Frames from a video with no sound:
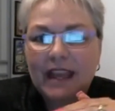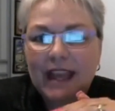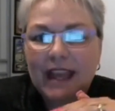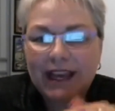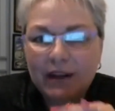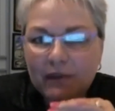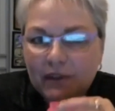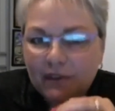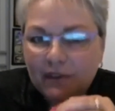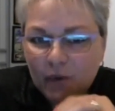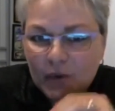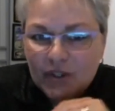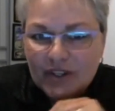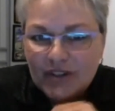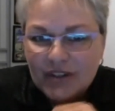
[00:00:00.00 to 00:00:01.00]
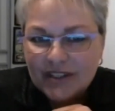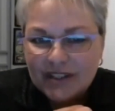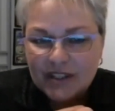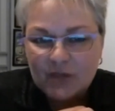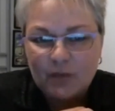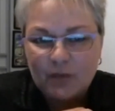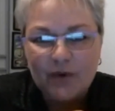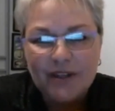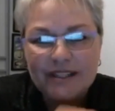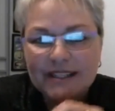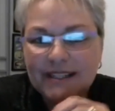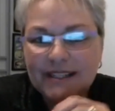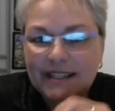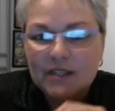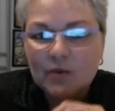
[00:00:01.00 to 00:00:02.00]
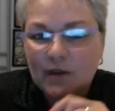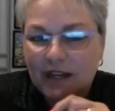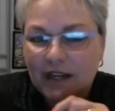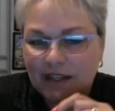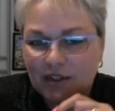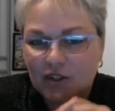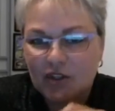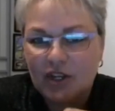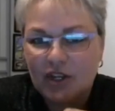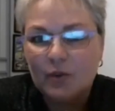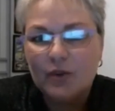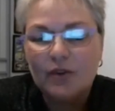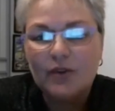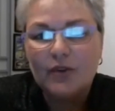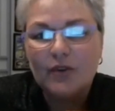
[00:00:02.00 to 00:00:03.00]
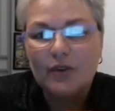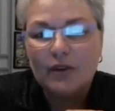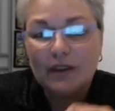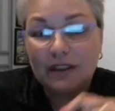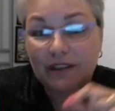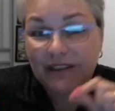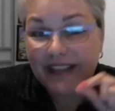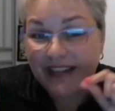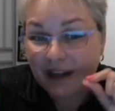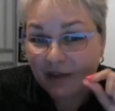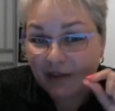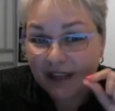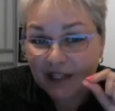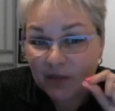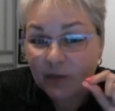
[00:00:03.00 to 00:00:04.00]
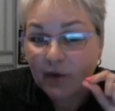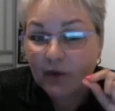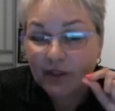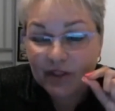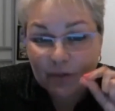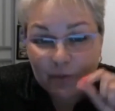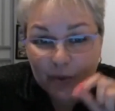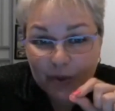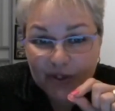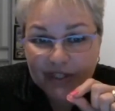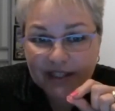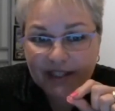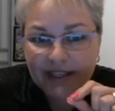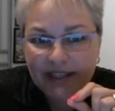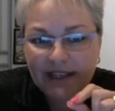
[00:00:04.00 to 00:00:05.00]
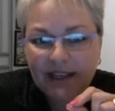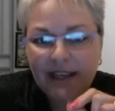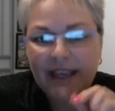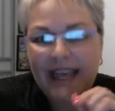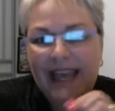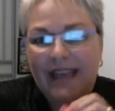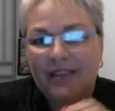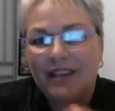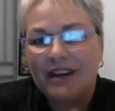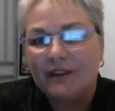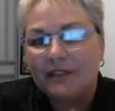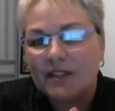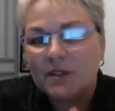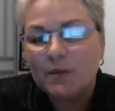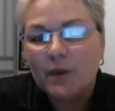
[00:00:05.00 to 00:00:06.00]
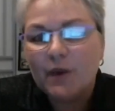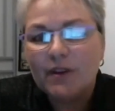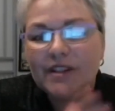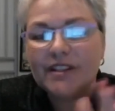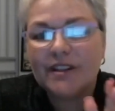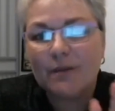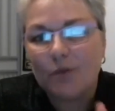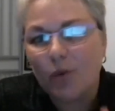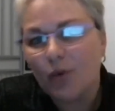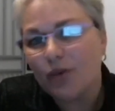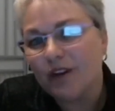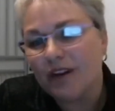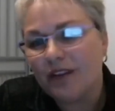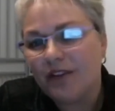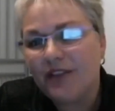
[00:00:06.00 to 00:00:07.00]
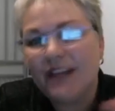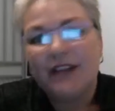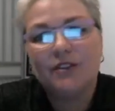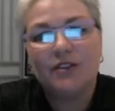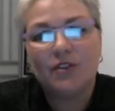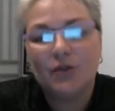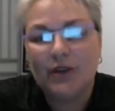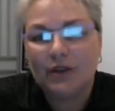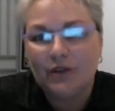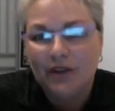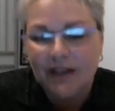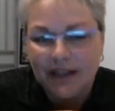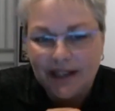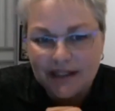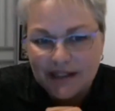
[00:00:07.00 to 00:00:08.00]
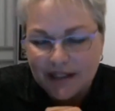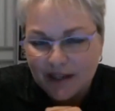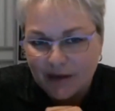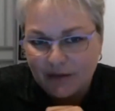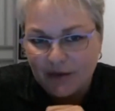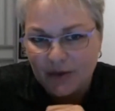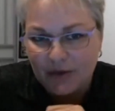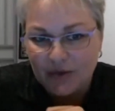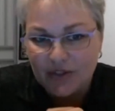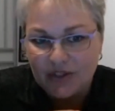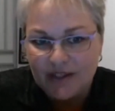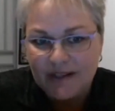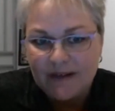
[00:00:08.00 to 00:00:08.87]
Out of the 14 years experience, here's what I can share with you that I've experienced personally and that I've experienced in more than 1,200 clients that I've coached.